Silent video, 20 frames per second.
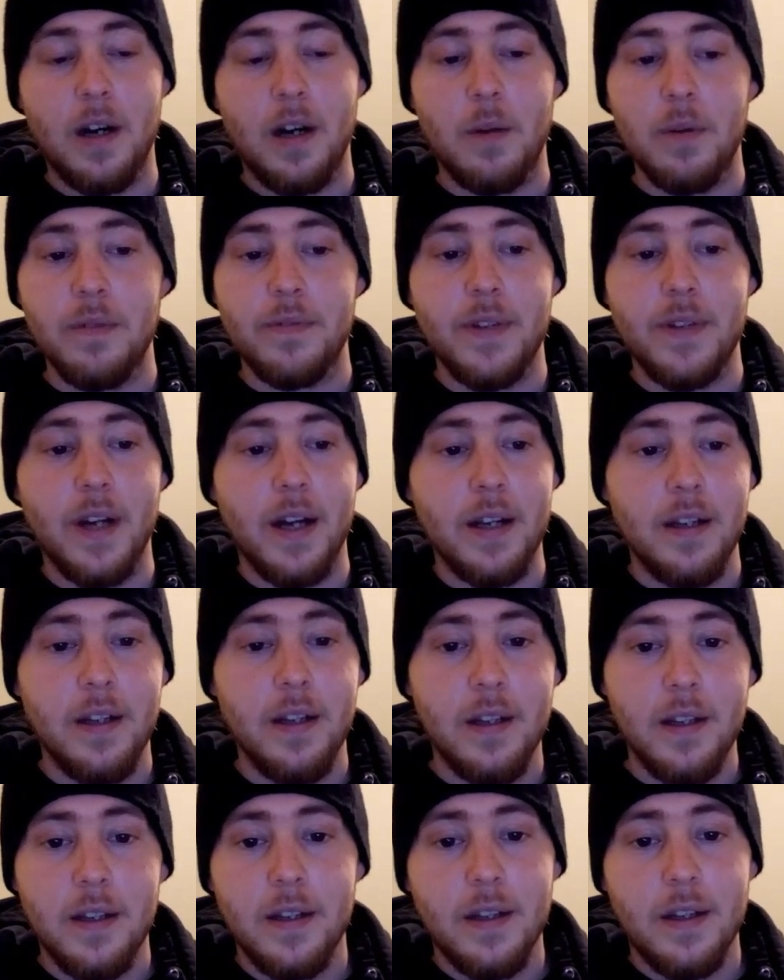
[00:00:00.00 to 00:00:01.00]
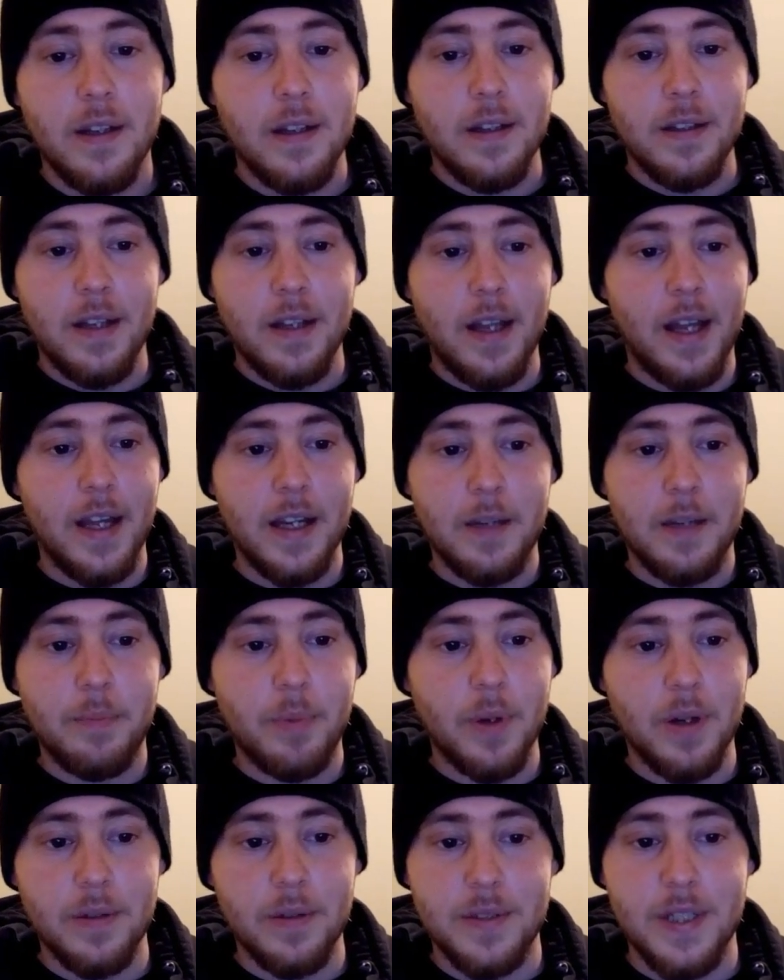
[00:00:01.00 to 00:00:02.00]
we go. We've got
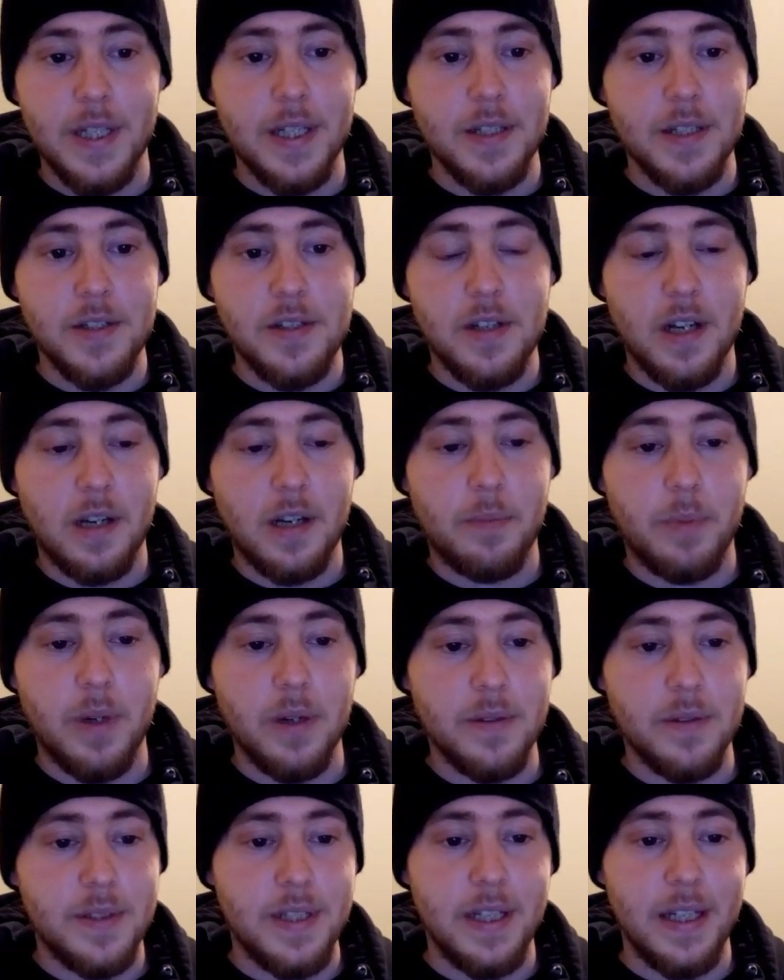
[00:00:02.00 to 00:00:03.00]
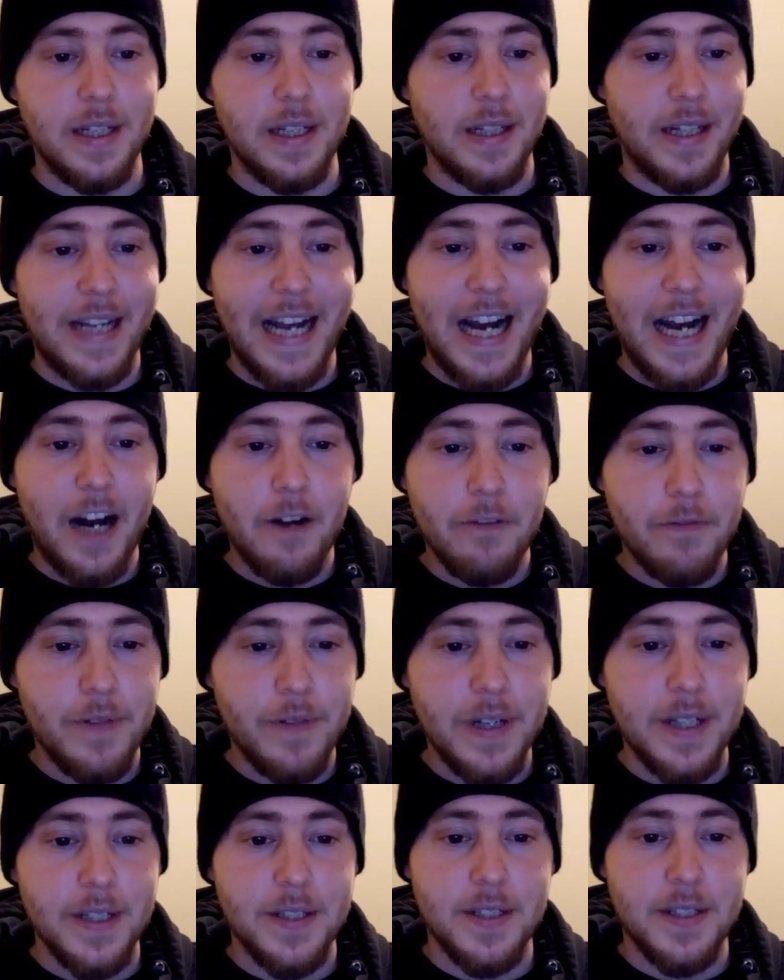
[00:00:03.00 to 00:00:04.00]
egg protein, chick protein, cow
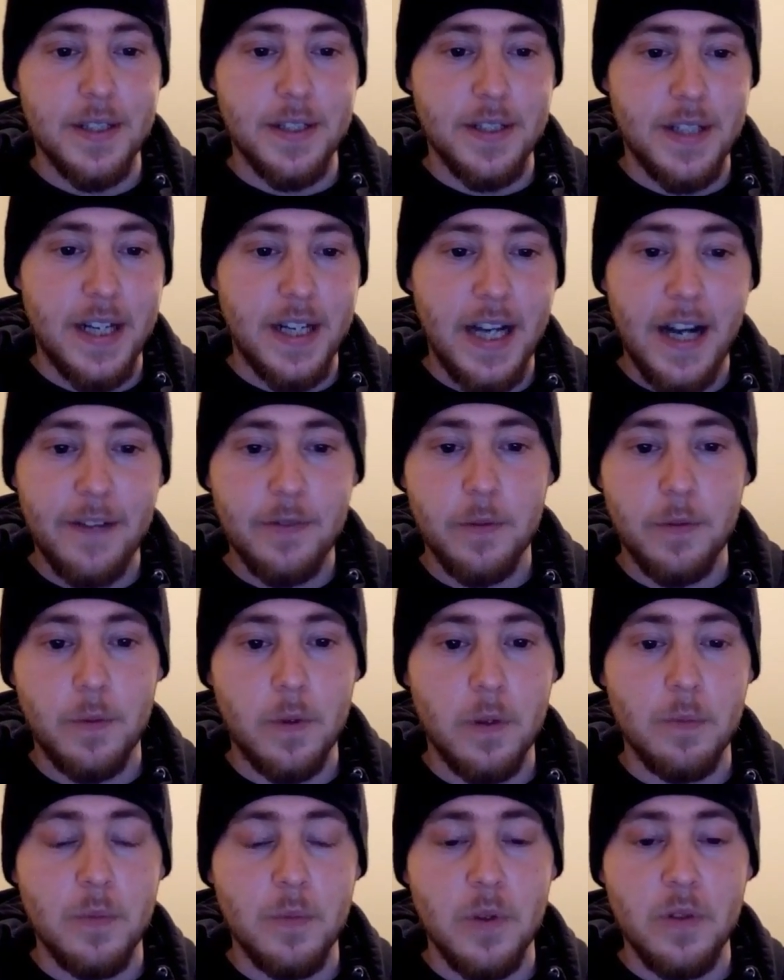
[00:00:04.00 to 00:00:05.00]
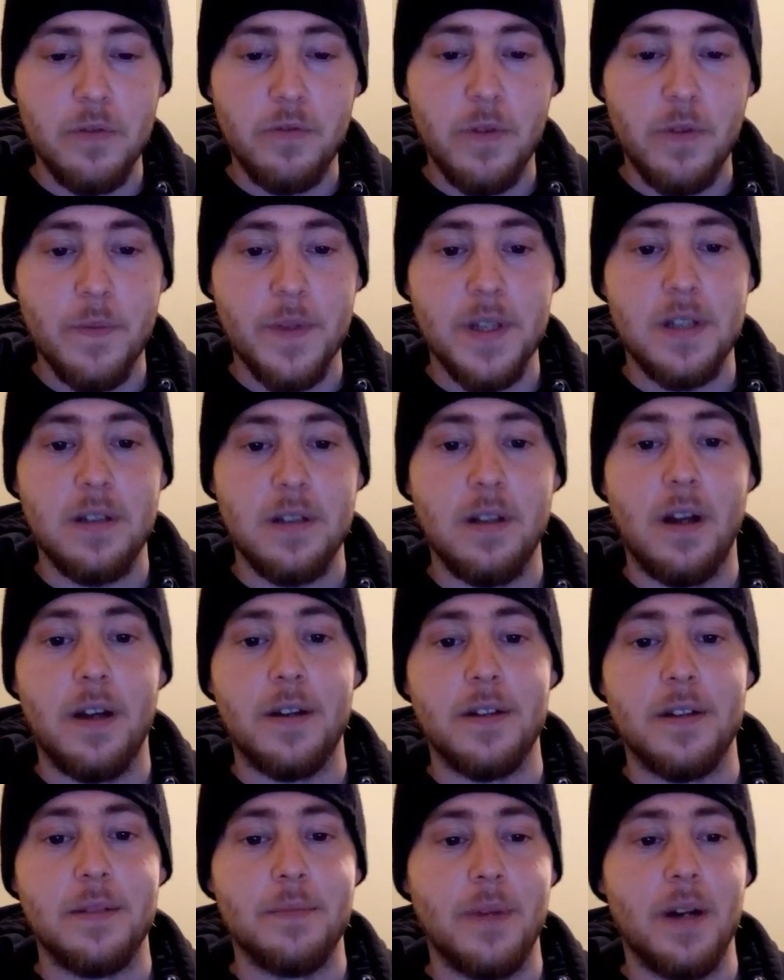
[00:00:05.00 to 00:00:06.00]
fetuses that have to be removed from the
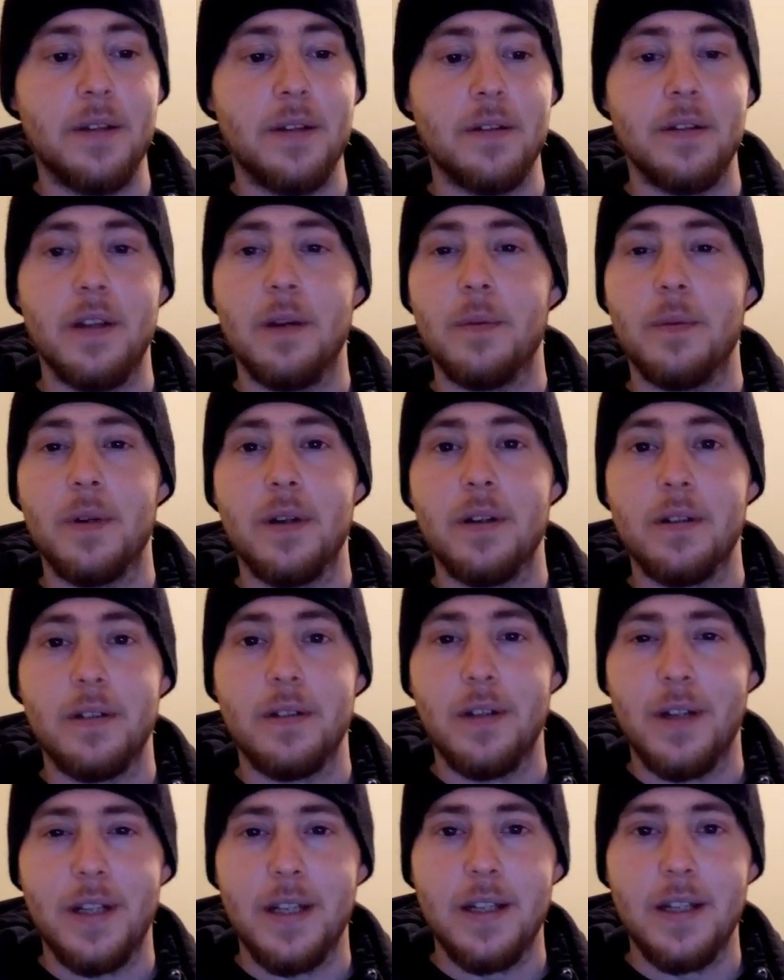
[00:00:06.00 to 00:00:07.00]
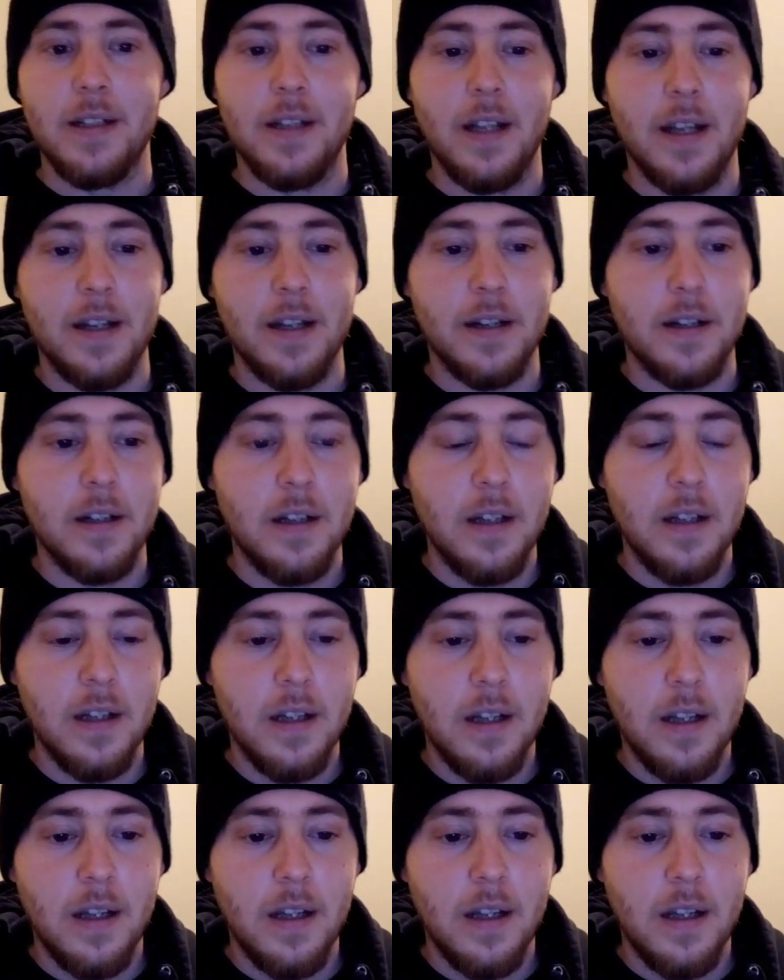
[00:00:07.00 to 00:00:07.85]
slaughtered mother that we're going to eat later.